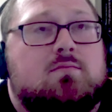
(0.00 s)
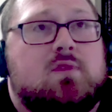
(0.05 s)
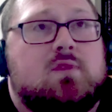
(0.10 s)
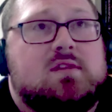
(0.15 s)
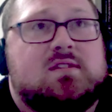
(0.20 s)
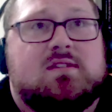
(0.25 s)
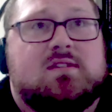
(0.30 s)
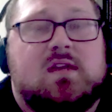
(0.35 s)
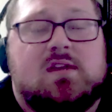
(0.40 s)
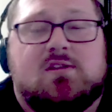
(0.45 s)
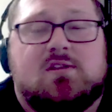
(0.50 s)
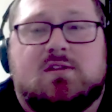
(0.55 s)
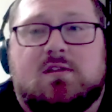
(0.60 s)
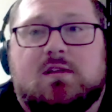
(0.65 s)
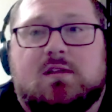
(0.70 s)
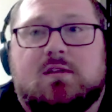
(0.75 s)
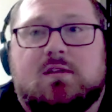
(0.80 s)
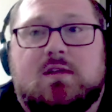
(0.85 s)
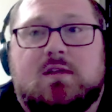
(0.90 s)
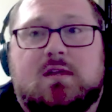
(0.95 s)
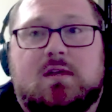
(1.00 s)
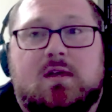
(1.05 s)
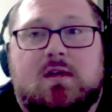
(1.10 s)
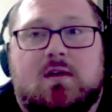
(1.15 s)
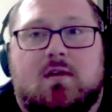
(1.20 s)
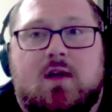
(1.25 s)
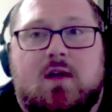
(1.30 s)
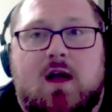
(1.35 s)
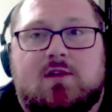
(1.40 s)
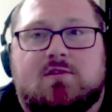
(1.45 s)
presentation at the
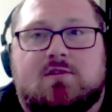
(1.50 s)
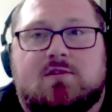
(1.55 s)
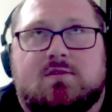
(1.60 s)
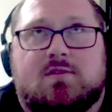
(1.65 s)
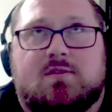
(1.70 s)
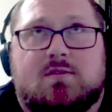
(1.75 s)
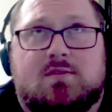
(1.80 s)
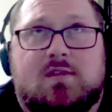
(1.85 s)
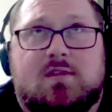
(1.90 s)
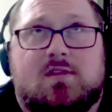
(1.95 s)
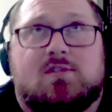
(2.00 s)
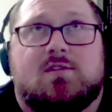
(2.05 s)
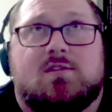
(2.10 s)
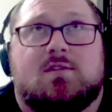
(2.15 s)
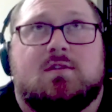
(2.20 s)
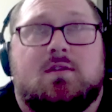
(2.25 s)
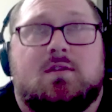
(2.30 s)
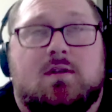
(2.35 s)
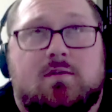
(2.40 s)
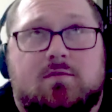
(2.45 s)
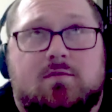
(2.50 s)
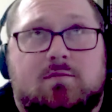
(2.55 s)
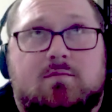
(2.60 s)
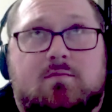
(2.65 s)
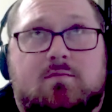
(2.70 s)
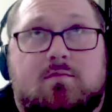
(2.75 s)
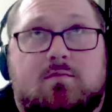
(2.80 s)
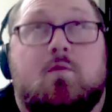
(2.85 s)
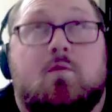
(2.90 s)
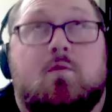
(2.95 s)
International Association
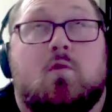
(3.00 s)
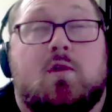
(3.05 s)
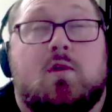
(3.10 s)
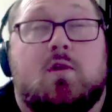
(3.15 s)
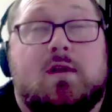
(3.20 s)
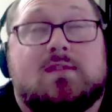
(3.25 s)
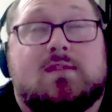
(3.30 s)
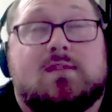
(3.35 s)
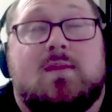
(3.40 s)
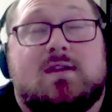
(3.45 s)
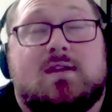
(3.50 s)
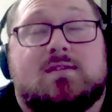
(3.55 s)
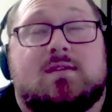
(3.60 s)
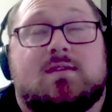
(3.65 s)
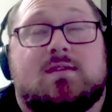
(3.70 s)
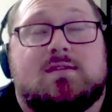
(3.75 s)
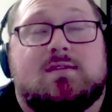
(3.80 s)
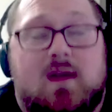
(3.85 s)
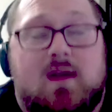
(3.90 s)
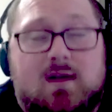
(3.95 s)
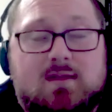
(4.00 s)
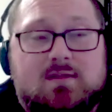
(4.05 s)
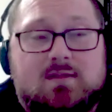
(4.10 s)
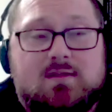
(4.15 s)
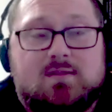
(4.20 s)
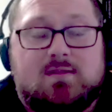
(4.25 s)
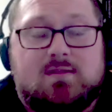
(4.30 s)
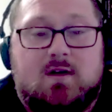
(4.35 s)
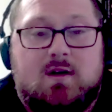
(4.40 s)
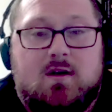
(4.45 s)
for Dance Medicine and
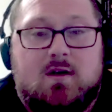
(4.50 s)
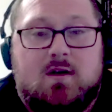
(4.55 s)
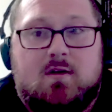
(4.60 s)
Science,